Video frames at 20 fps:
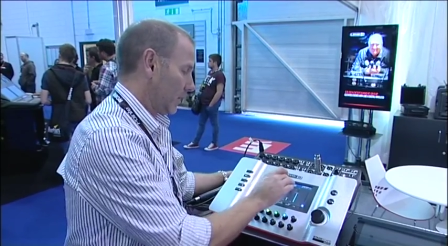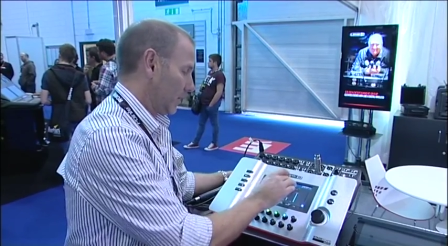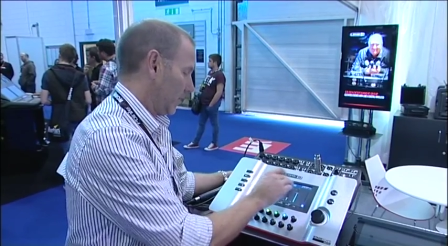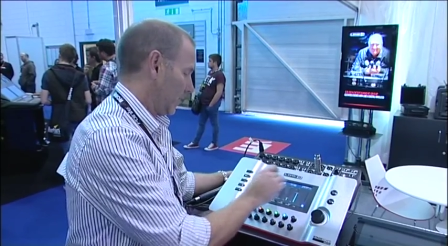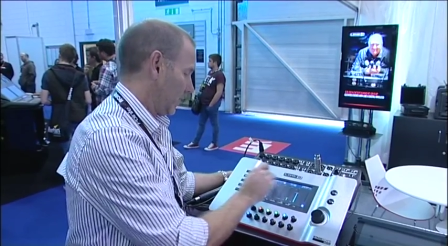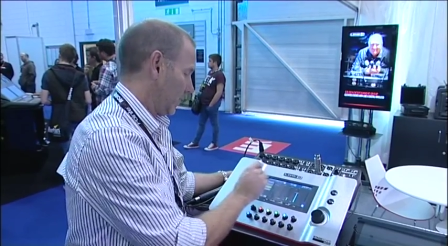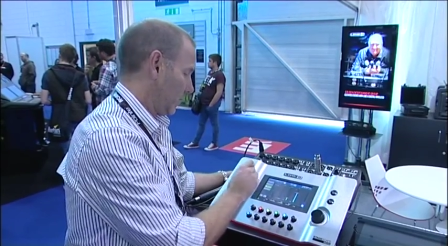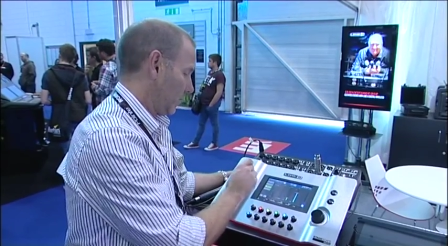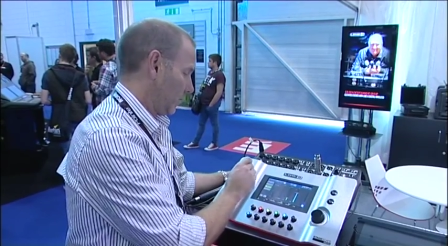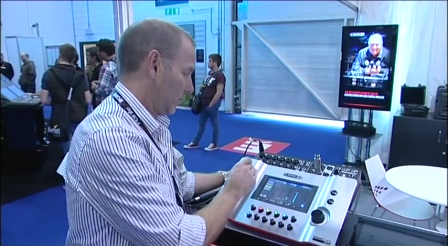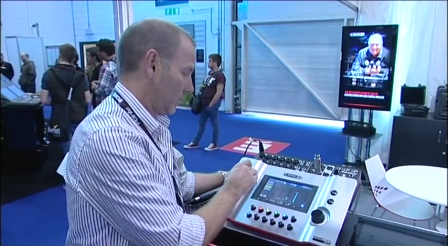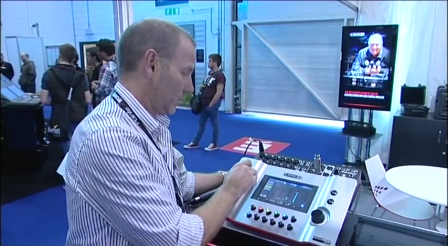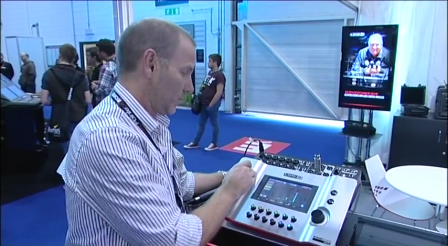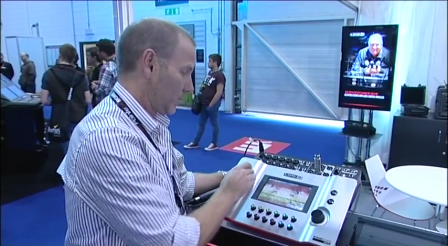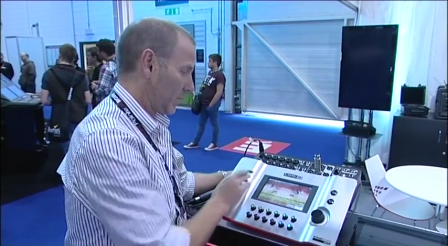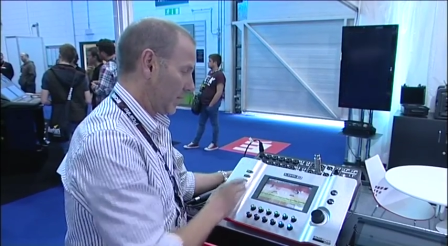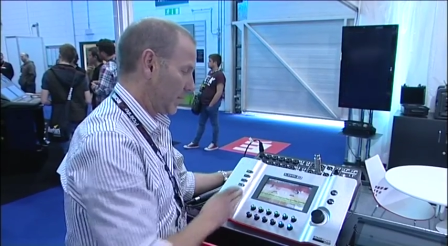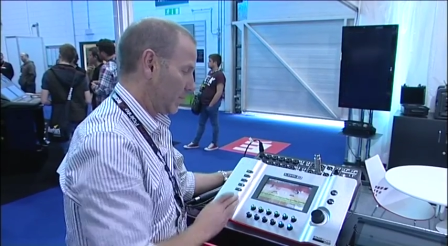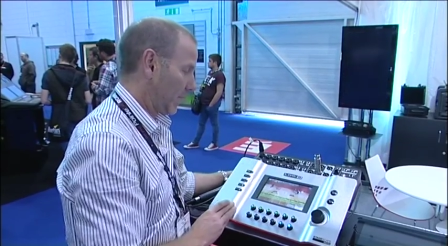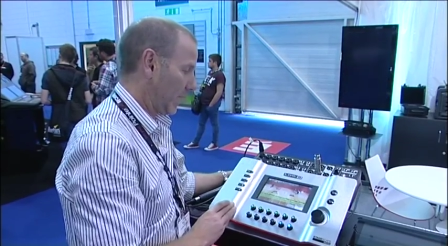Um,
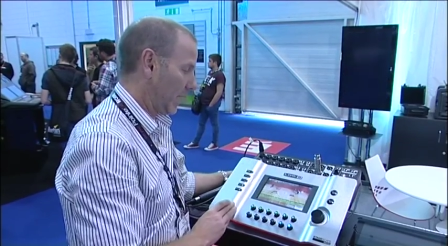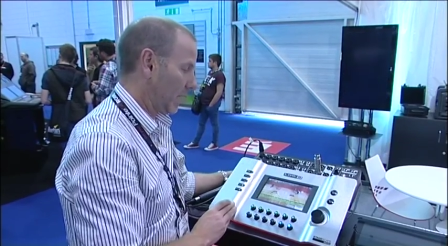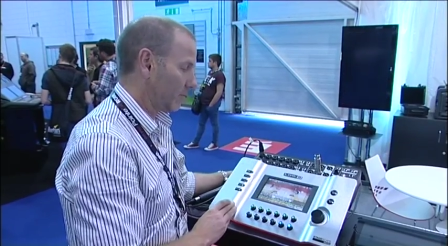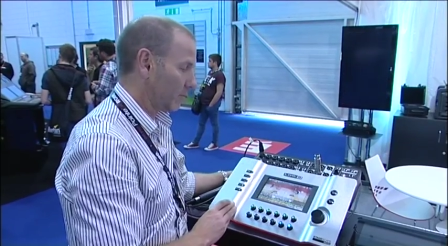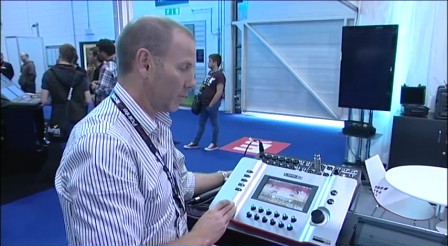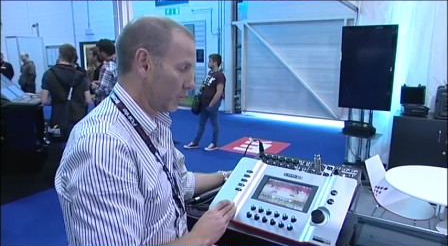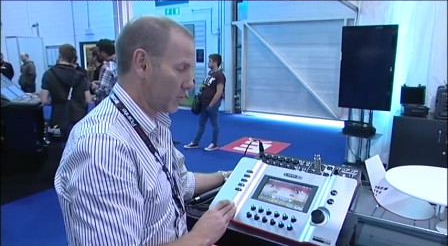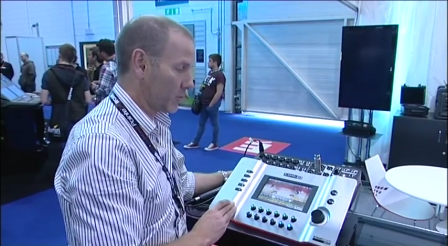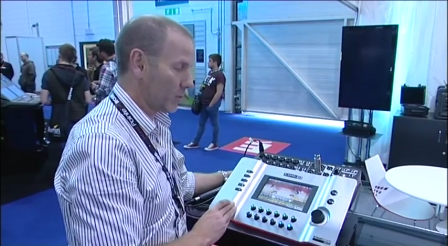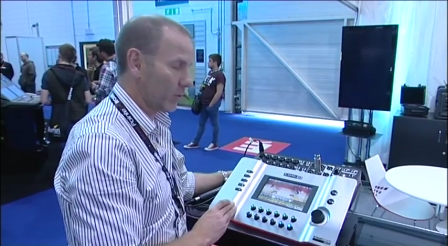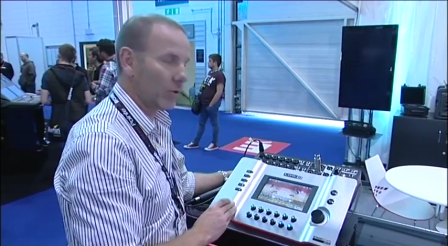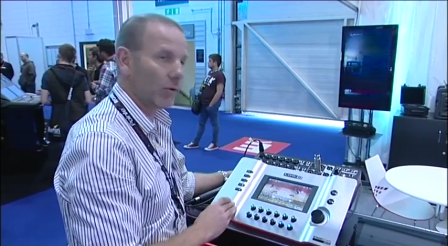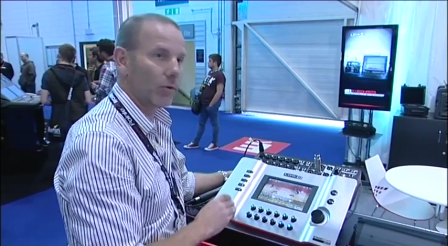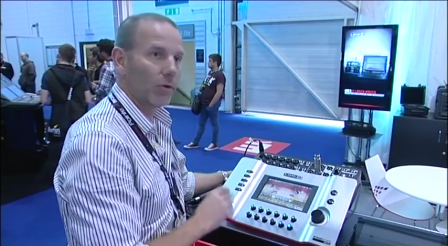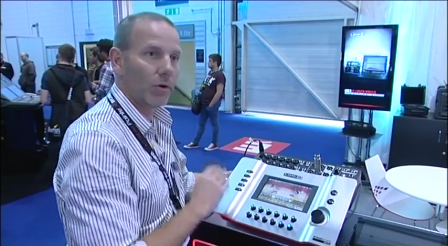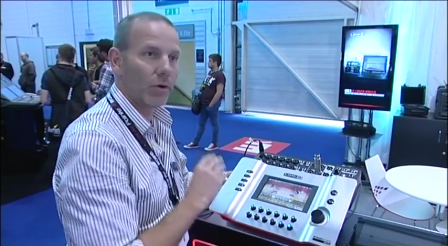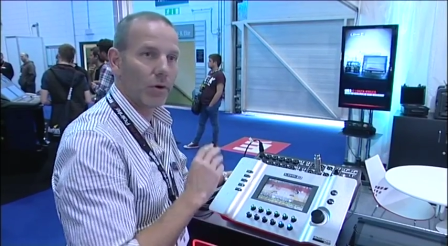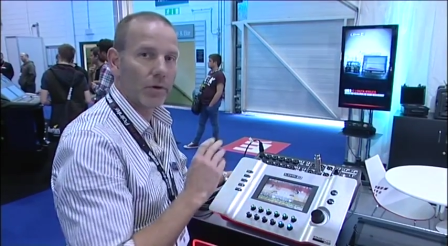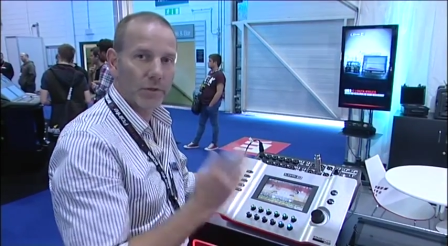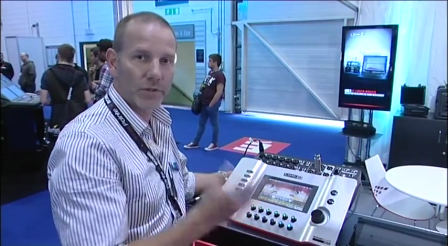pretty powerful tool.
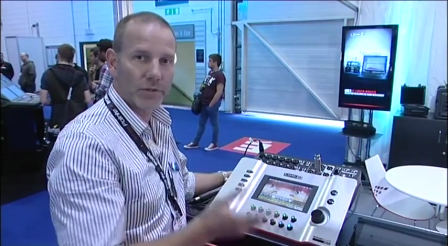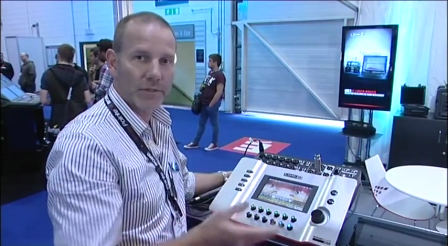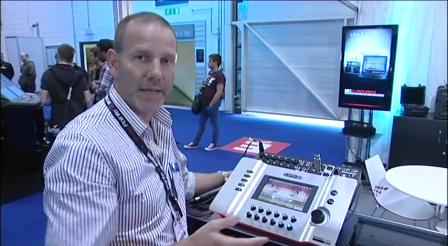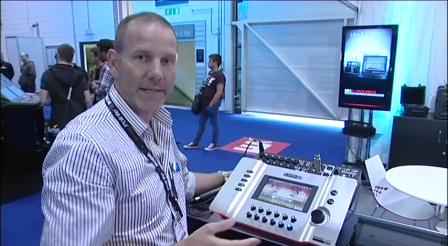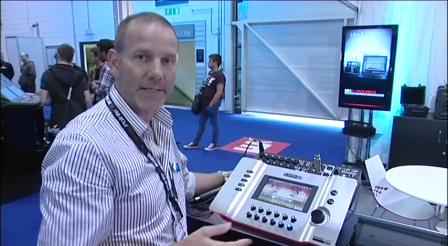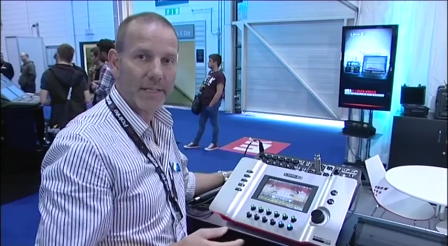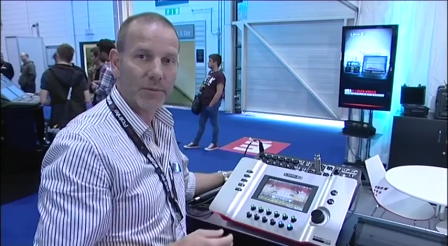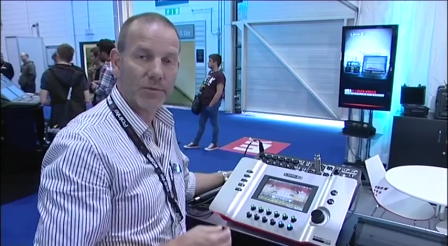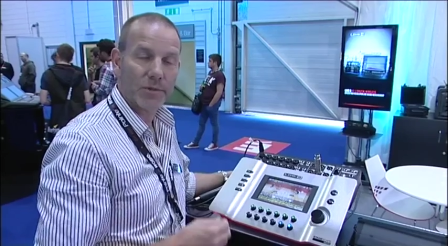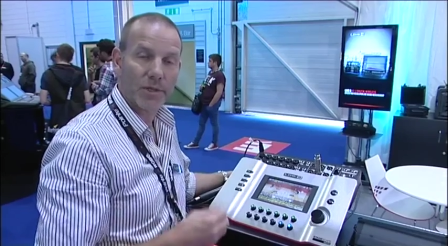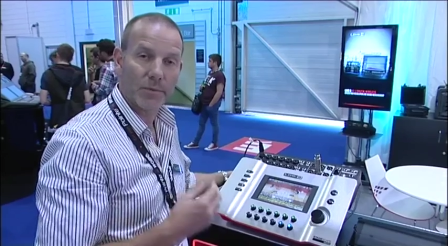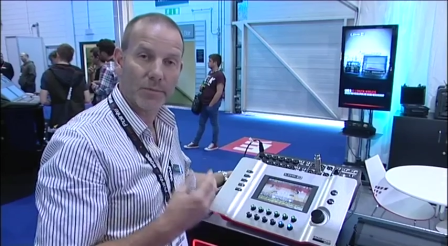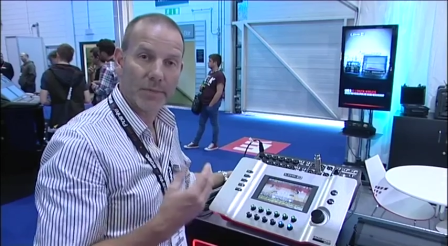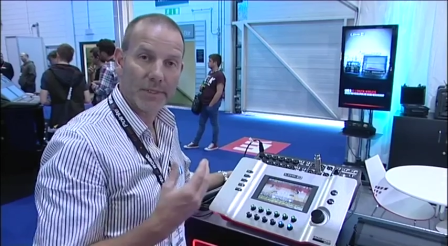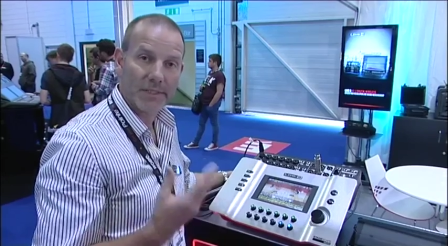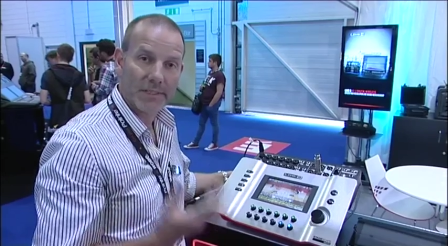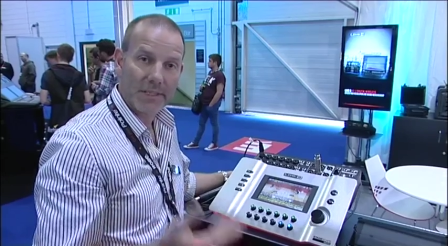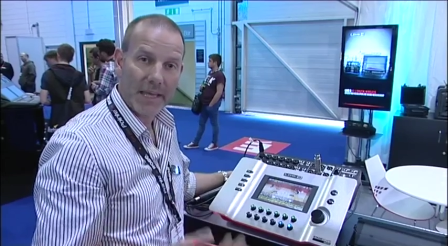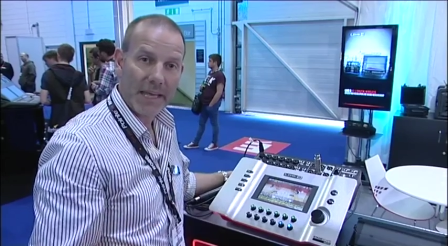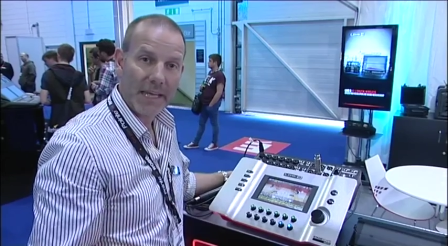All the setups can be
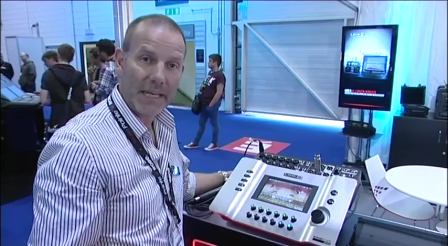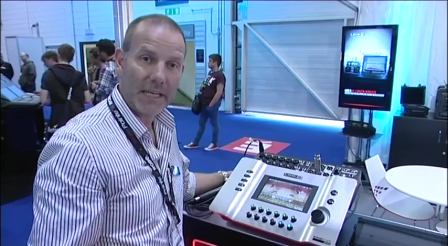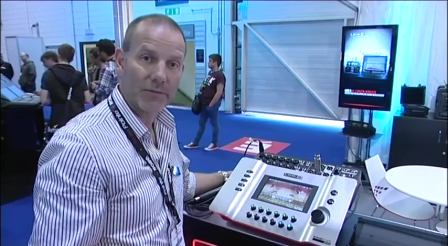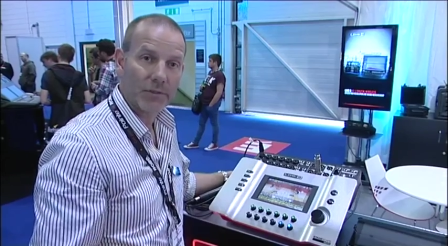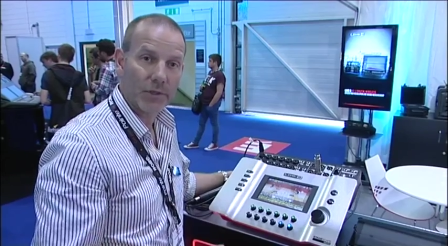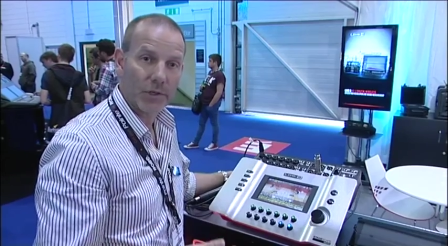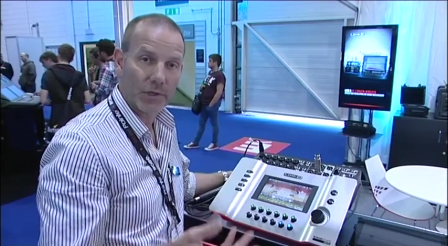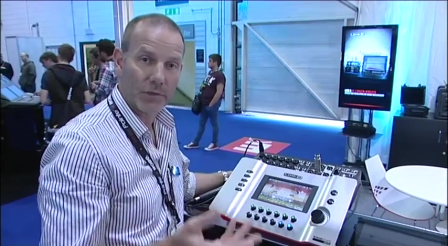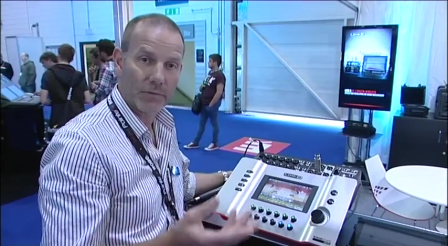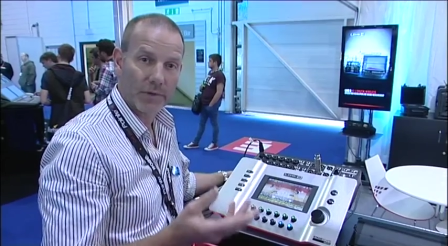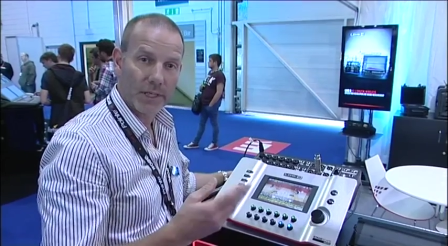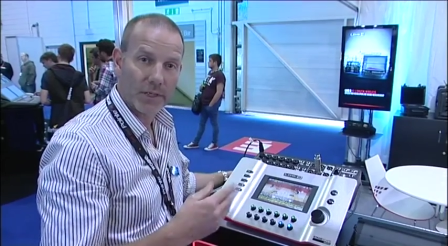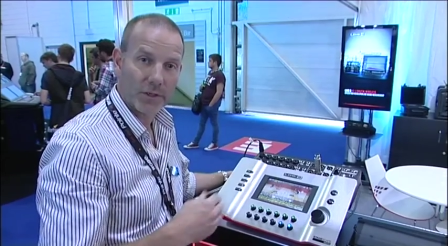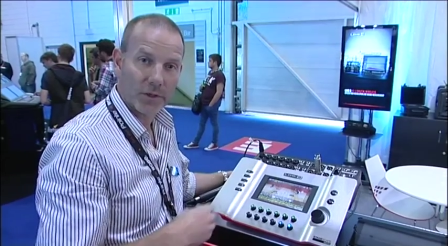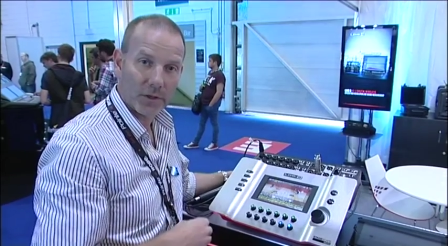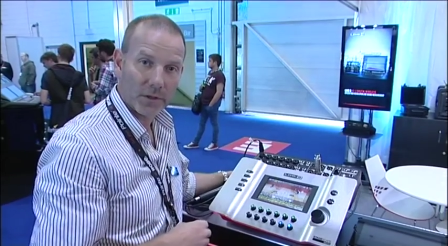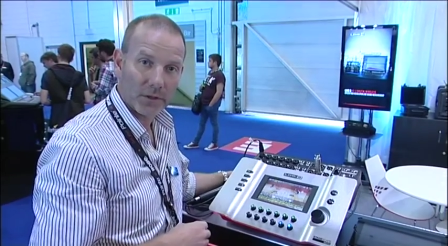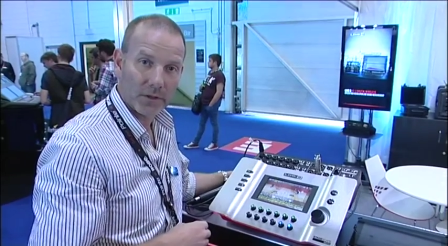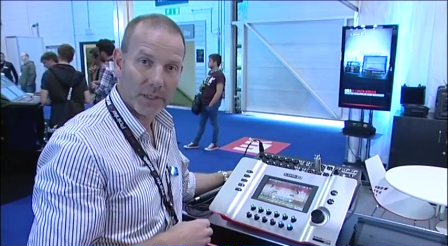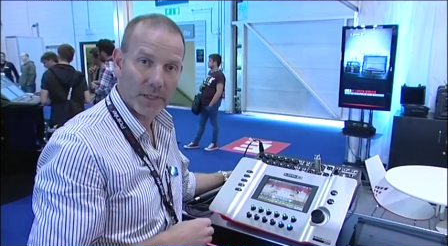saved. You can
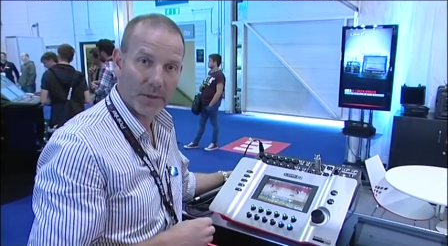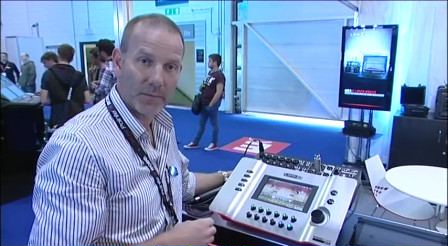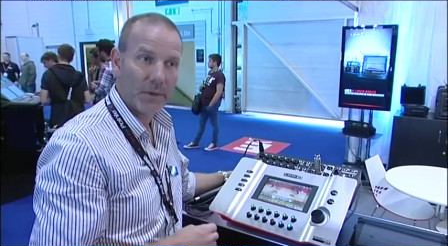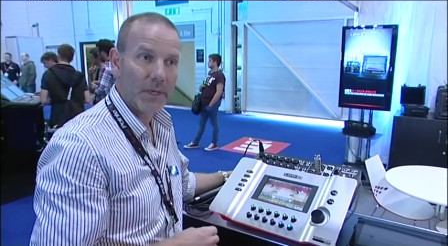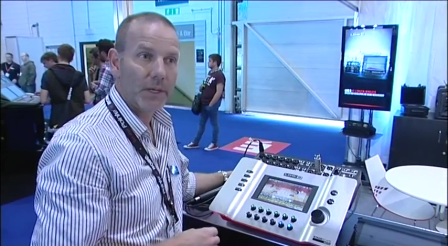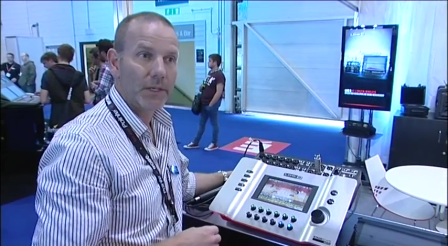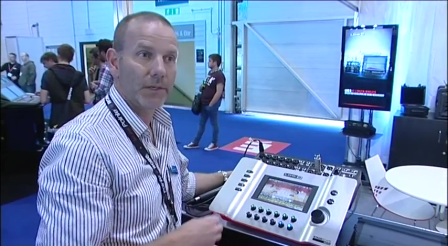recall them.